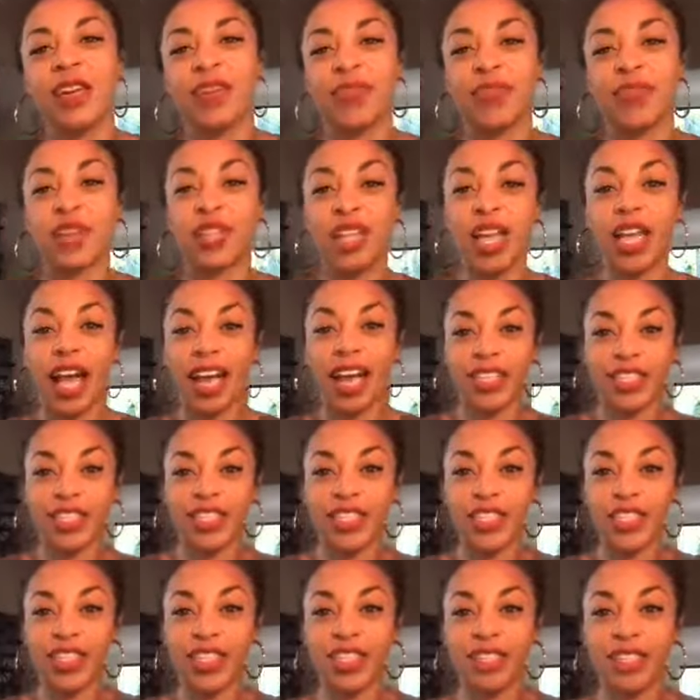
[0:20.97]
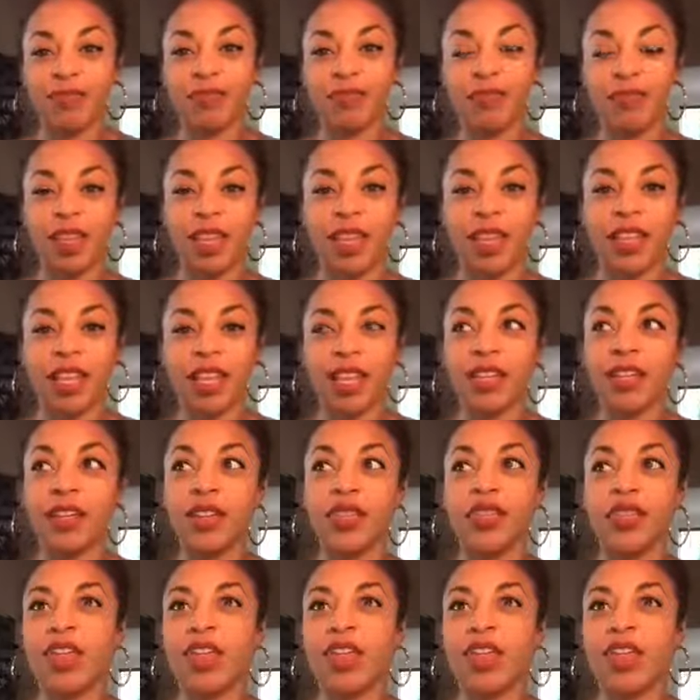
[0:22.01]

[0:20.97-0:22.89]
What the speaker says: for last year and then